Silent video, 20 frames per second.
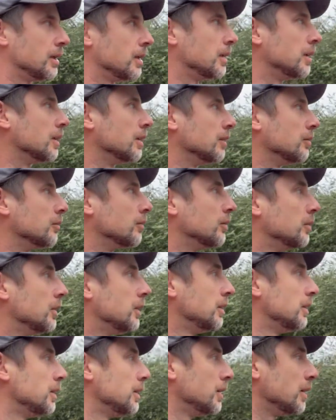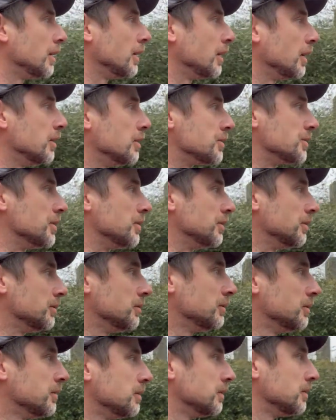And also,
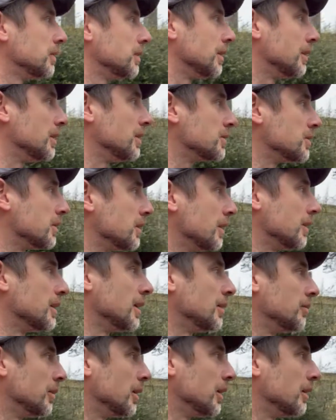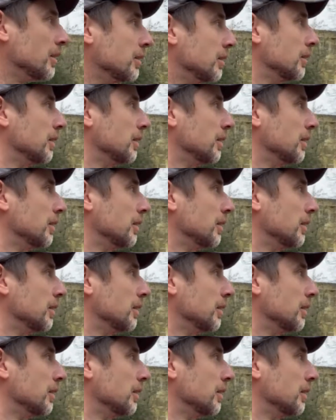an addition that they made,